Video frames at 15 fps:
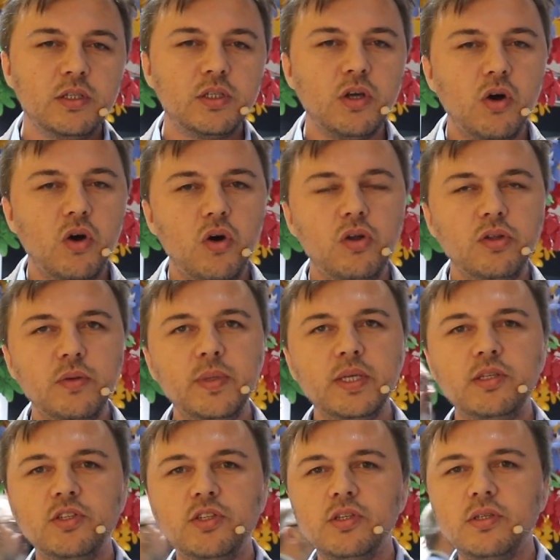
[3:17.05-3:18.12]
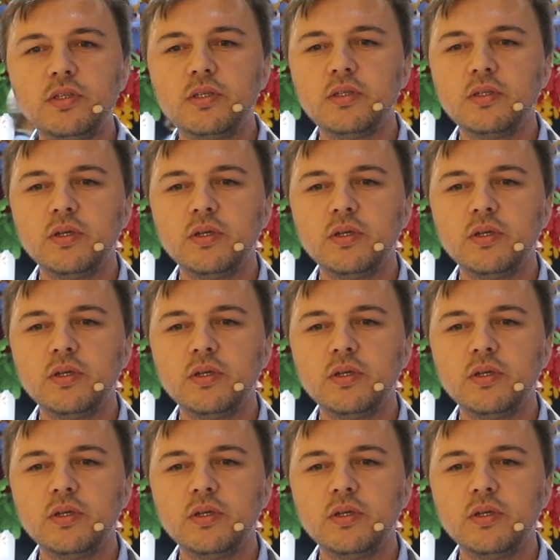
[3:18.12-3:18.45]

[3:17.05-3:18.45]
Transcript: So all the messages